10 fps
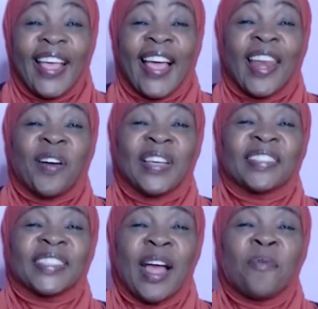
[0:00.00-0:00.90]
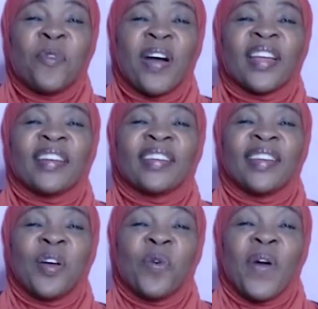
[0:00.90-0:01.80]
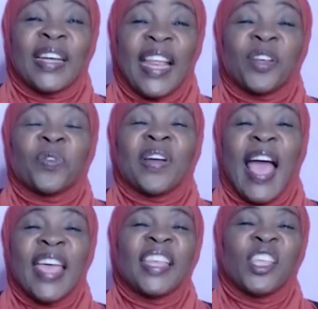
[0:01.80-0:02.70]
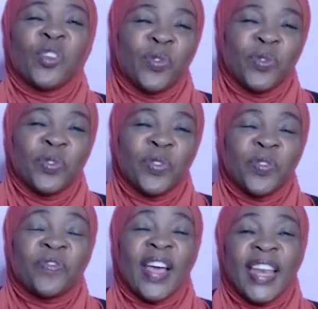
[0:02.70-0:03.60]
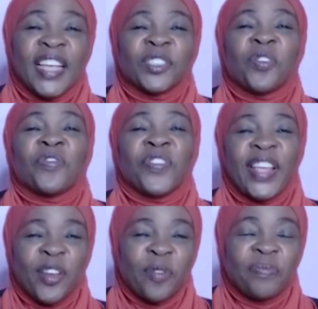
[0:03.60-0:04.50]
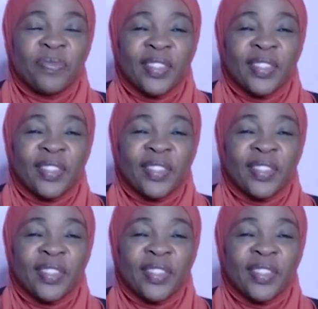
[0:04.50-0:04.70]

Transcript: Hello, if someone wanted to guide you to financial freedom,